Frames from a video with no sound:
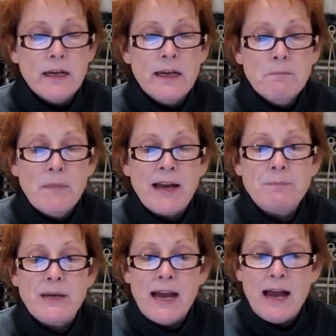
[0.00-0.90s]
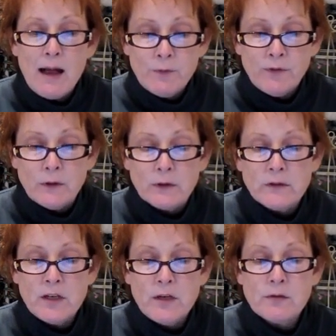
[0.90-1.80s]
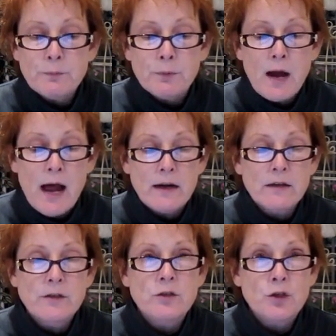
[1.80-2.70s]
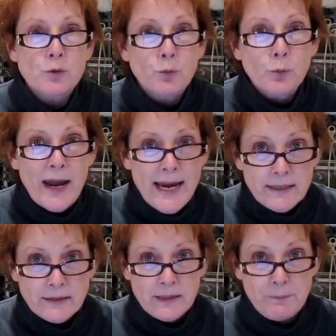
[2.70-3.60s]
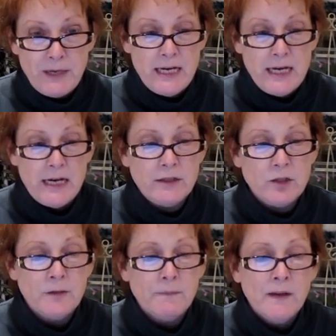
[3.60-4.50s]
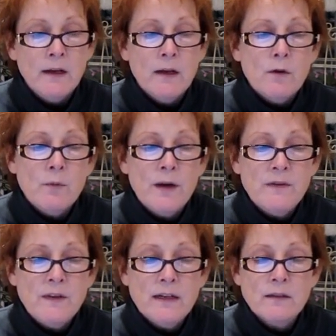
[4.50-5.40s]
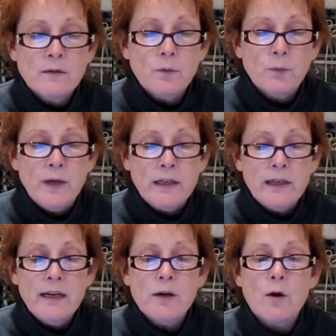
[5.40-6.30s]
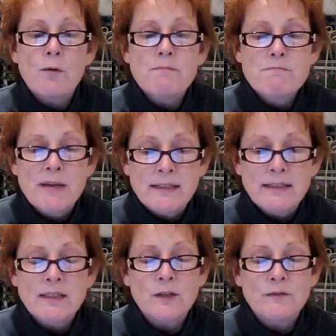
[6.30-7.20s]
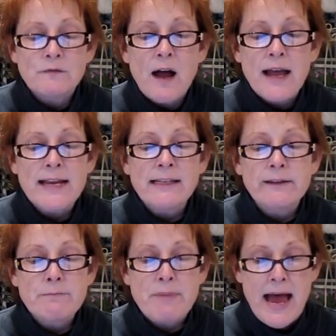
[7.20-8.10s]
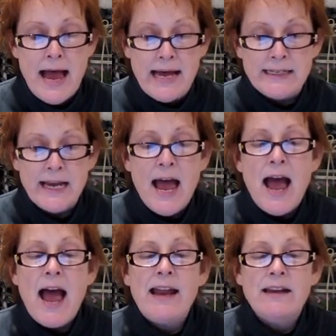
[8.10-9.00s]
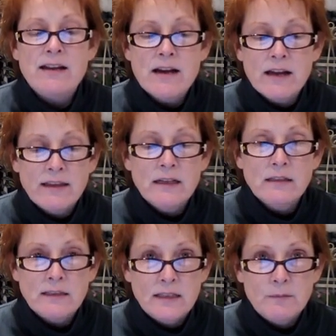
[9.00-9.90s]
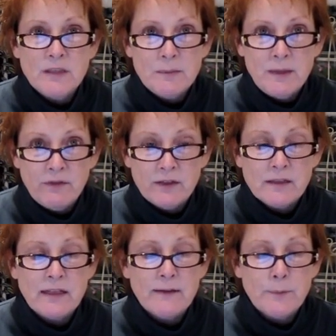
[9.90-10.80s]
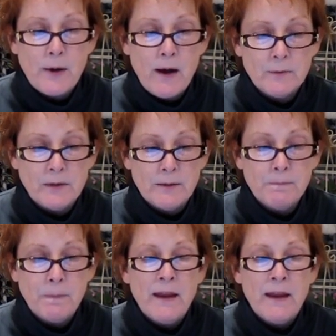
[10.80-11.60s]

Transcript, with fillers: it might be helpful to use a product to raise the pH when things really go mystifyingly bad and nothing seems to be fixing the problem.